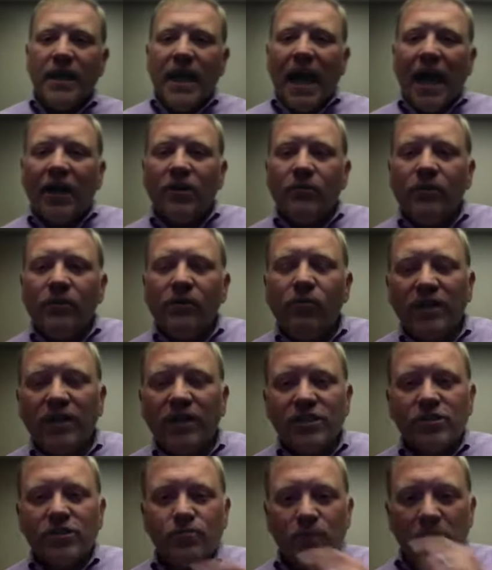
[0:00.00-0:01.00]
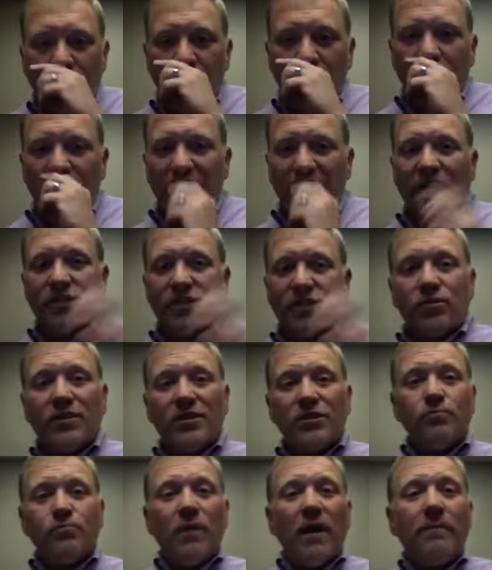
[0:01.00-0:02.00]
How can we watch this webinar again? So
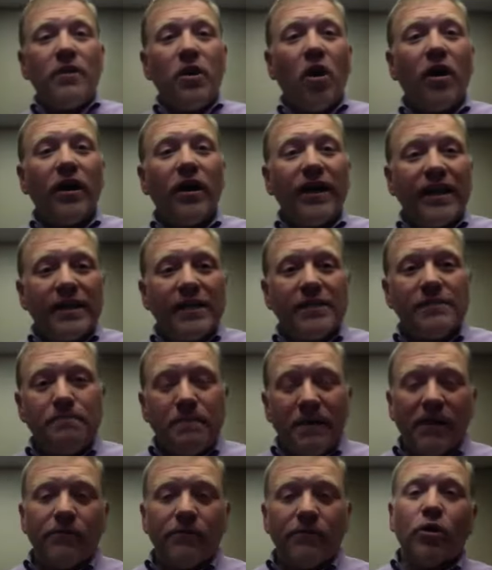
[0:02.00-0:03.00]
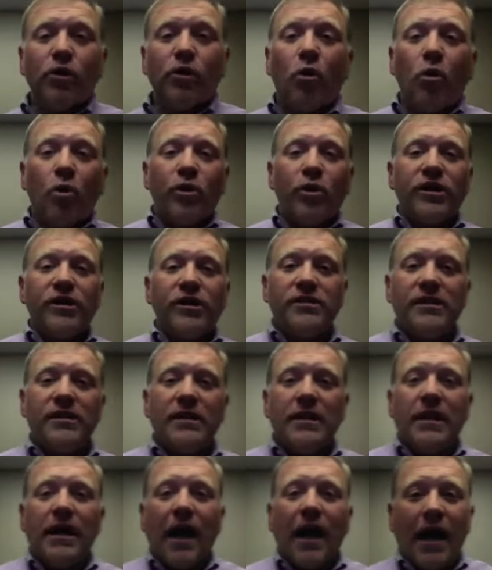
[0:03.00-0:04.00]
this webinar is being recorded.
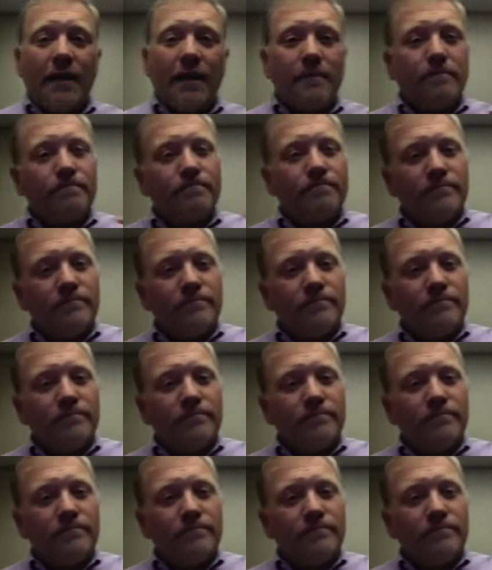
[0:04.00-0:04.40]
I'm